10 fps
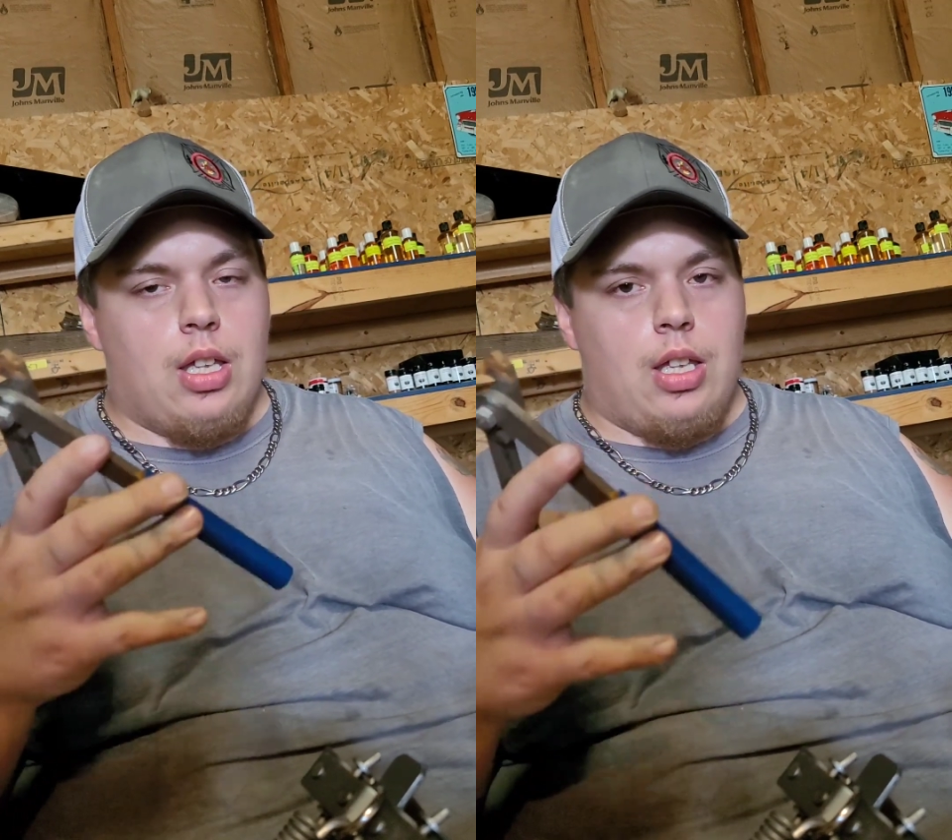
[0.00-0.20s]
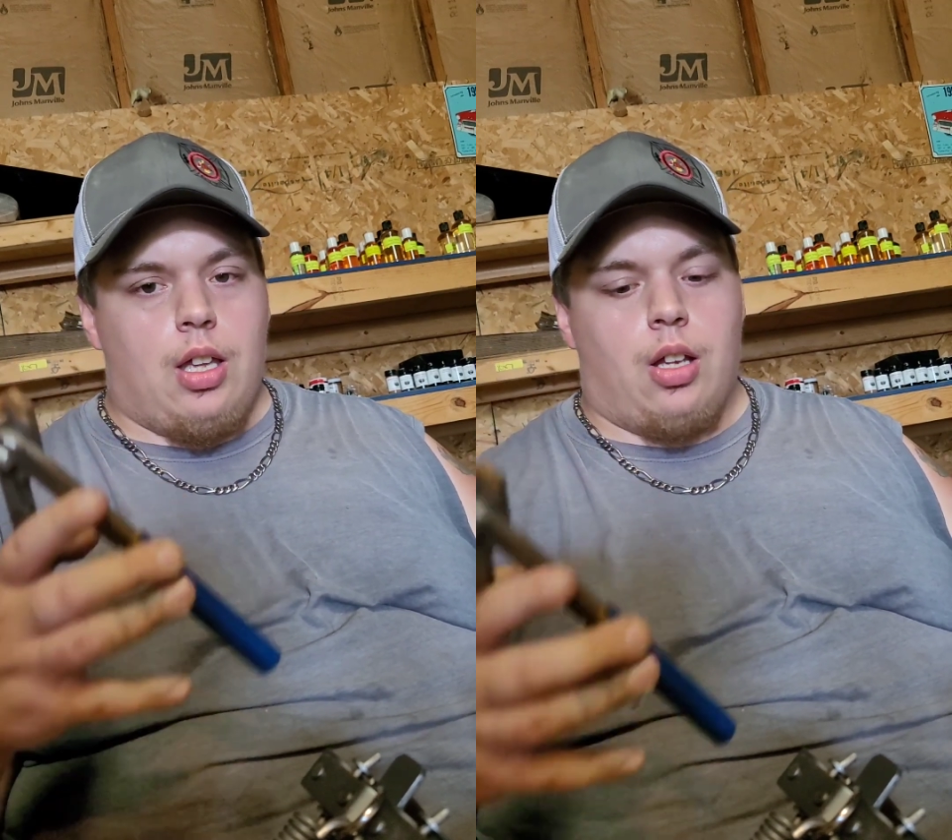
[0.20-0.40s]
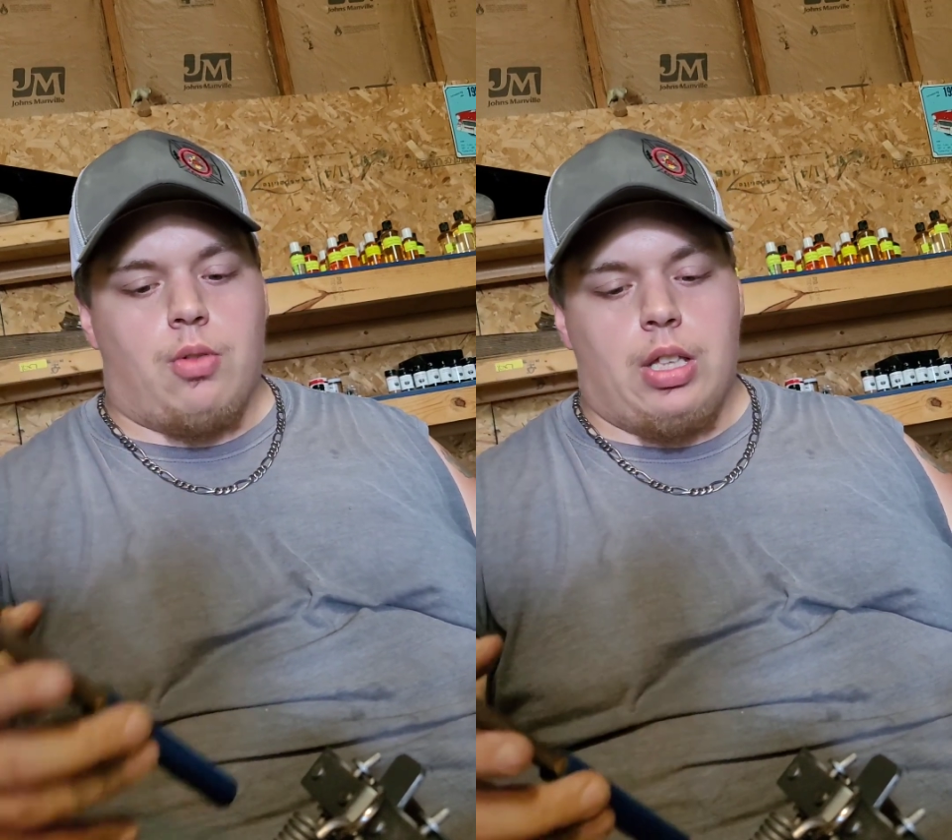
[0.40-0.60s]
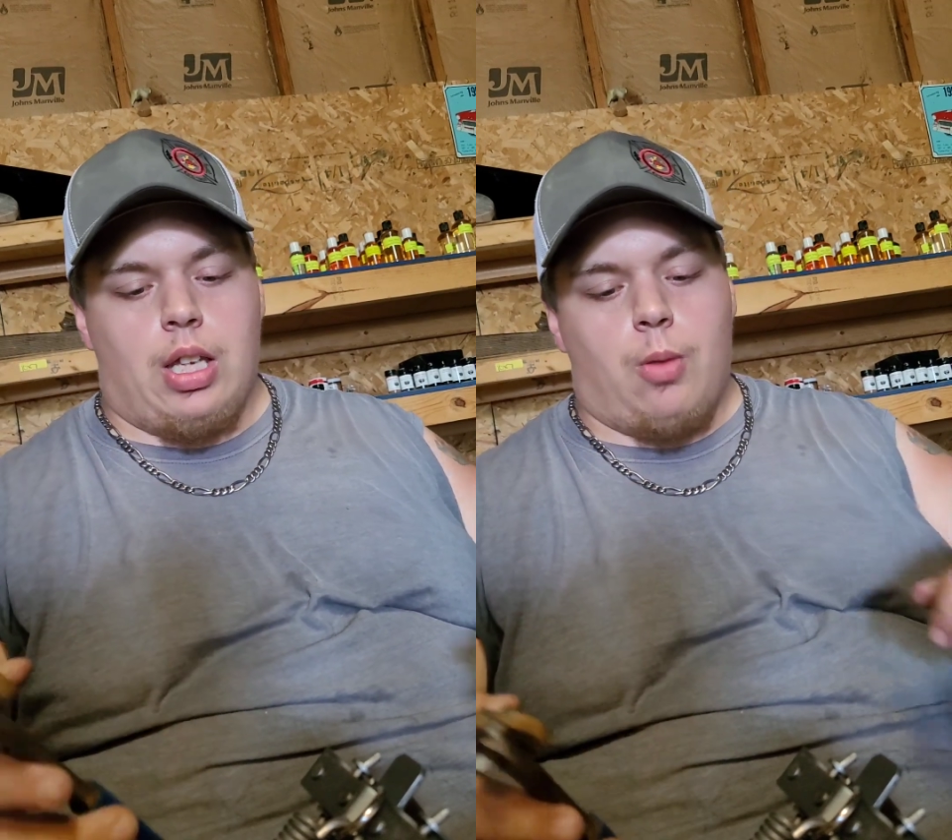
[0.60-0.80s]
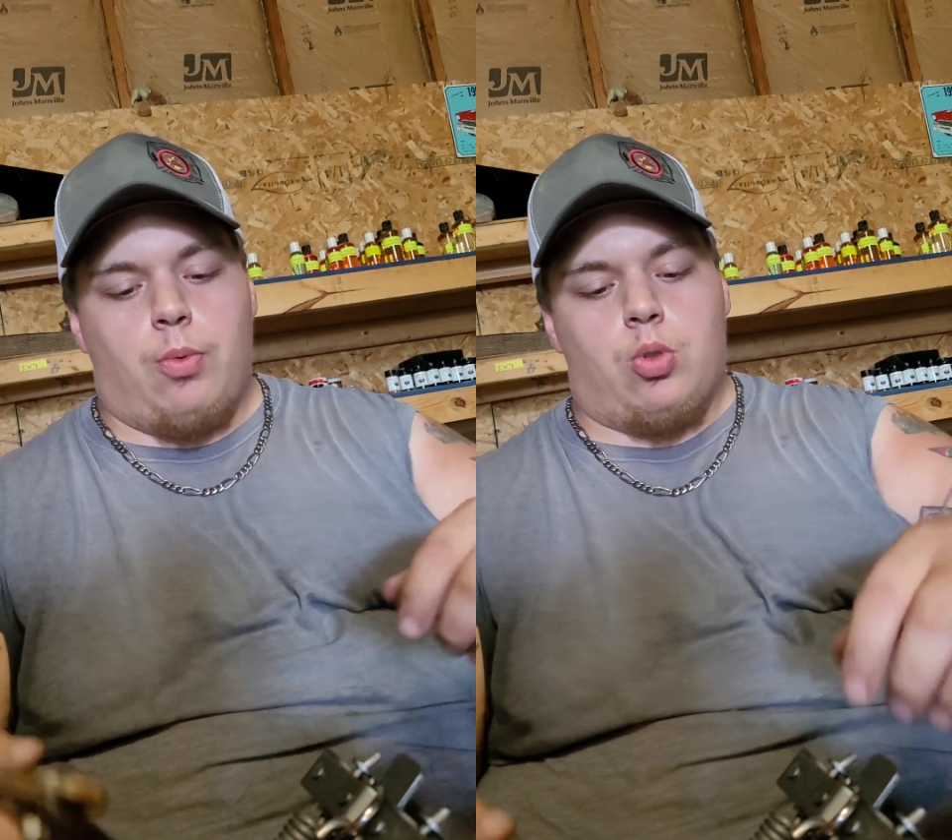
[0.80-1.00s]
a really
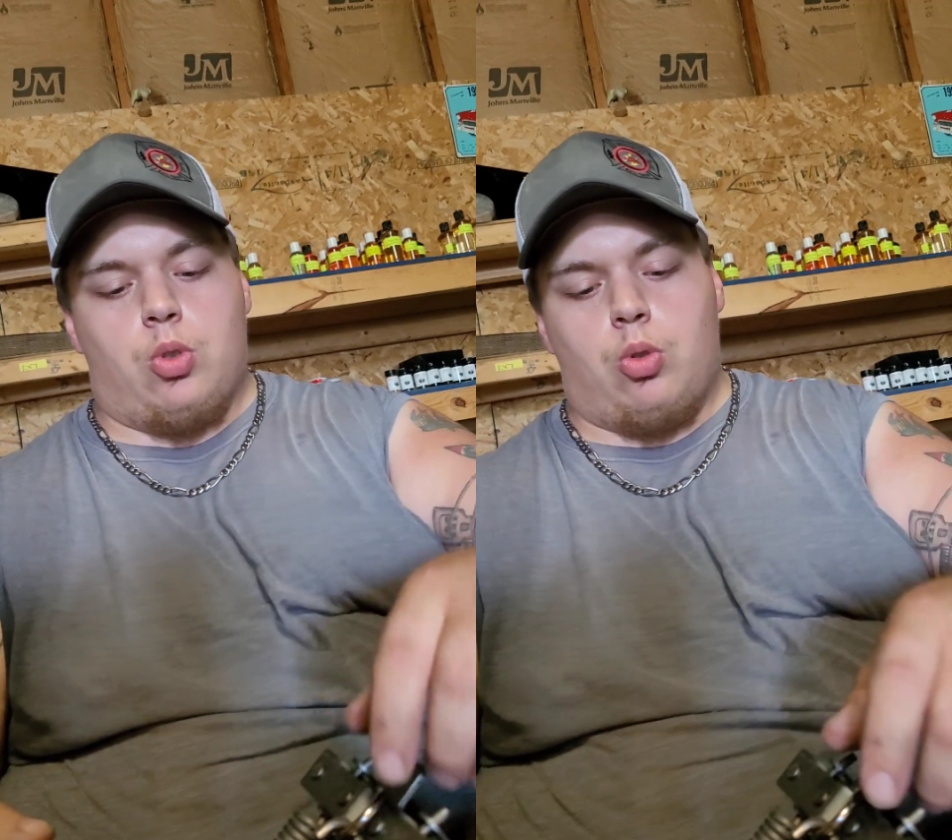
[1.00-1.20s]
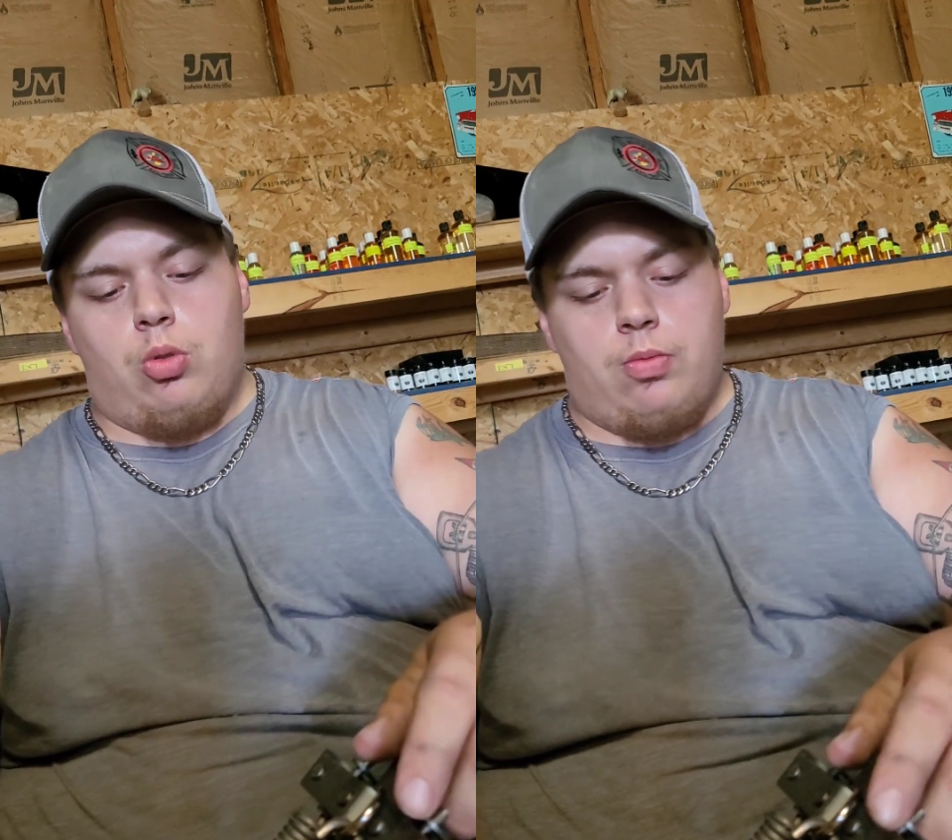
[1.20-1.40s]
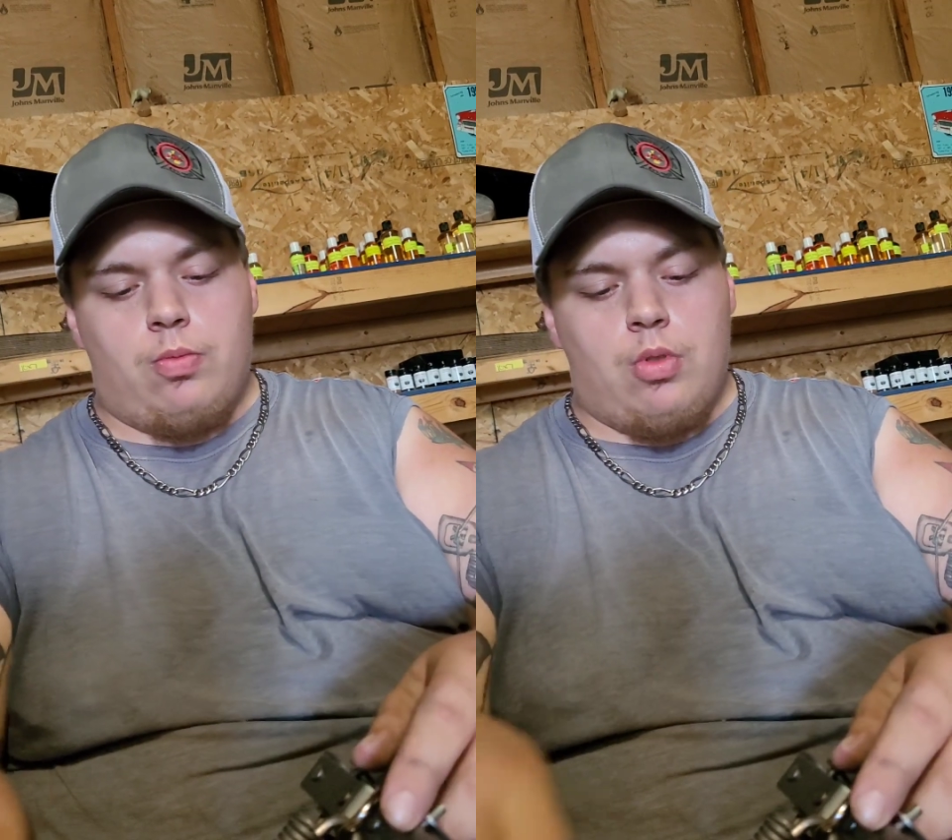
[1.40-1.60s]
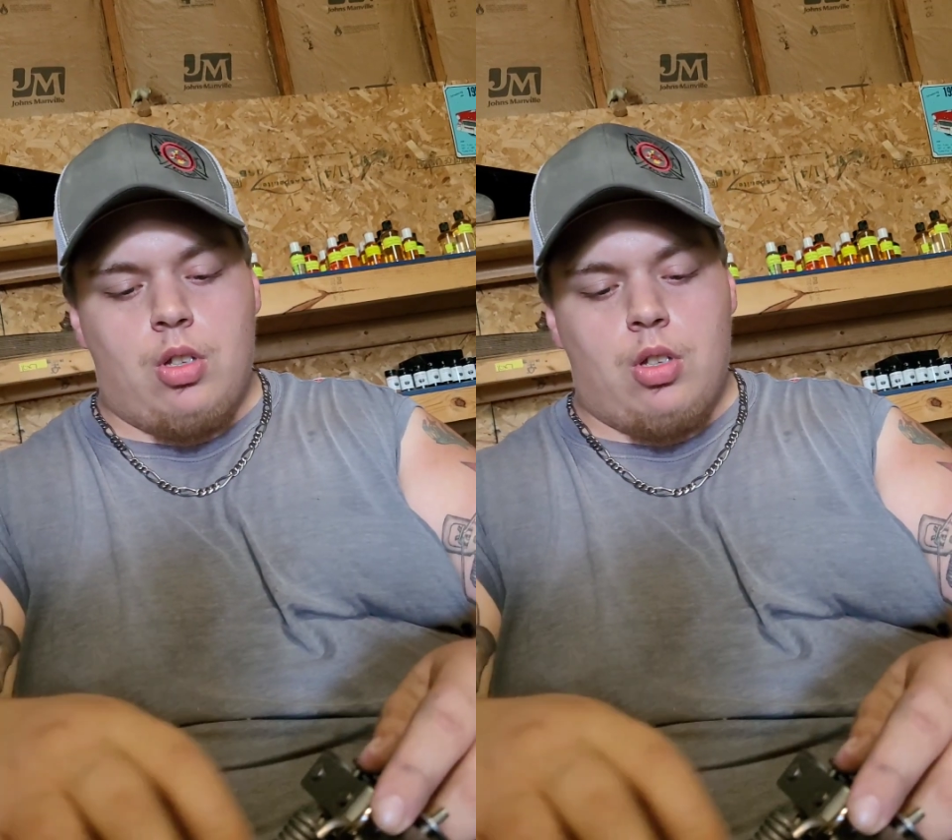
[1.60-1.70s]
helpful tool.